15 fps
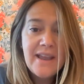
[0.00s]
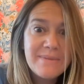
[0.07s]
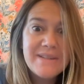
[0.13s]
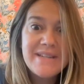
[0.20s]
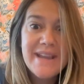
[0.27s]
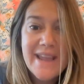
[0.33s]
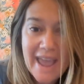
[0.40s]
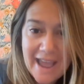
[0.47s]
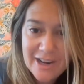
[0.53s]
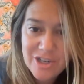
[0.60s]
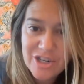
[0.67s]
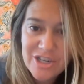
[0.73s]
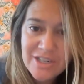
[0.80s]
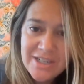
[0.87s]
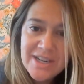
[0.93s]
to take
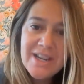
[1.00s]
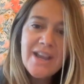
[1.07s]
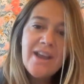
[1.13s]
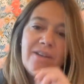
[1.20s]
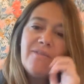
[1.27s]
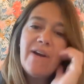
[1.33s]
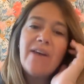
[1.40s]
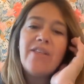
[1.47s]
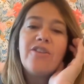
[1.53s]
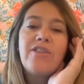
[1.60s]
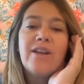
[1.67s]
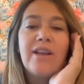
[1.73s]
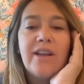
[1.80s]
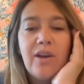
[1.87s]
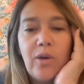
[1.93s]
action rather
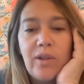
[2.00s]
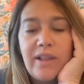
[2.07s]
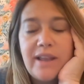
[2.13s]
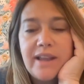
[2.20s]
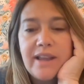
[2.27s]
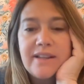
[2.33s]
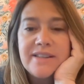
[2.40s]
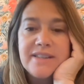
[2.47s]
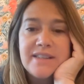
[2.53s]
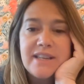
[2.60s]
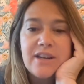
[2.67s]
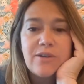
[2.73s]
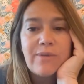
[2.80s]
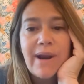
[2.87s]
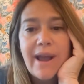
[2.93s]
than click and
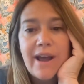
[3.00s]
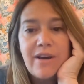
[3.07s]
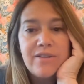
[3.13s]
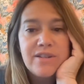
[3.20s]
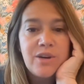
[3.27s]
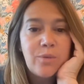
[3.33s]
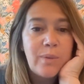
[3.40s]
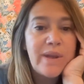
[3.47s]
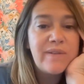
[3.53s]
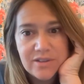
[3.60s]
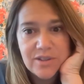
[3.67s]
sit around and wait.